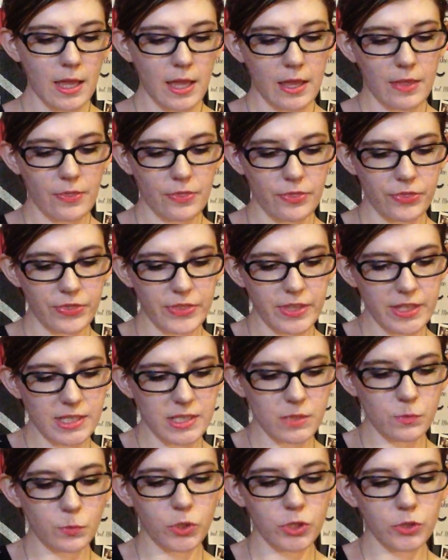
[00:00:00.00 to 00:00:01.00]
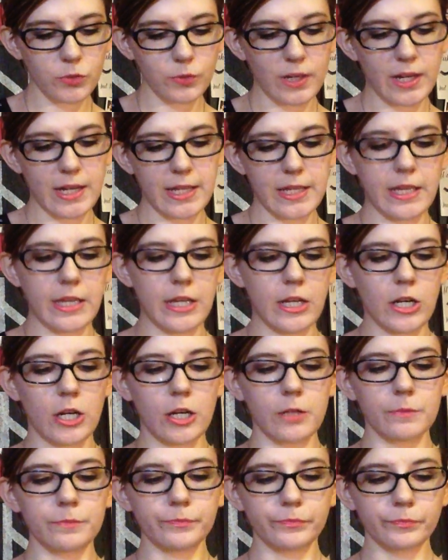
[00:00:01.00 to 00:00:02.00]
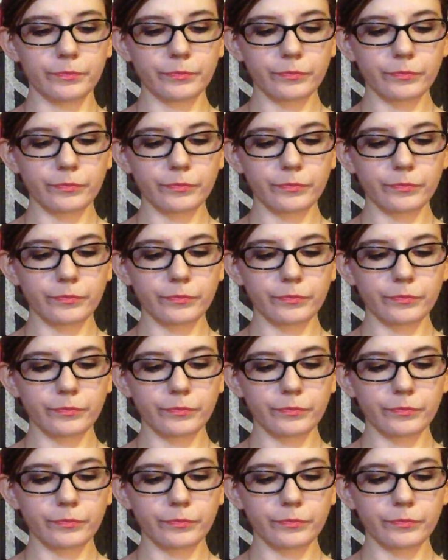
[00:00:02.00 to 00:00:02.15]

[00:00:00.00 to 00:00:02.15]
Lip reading: and this one right here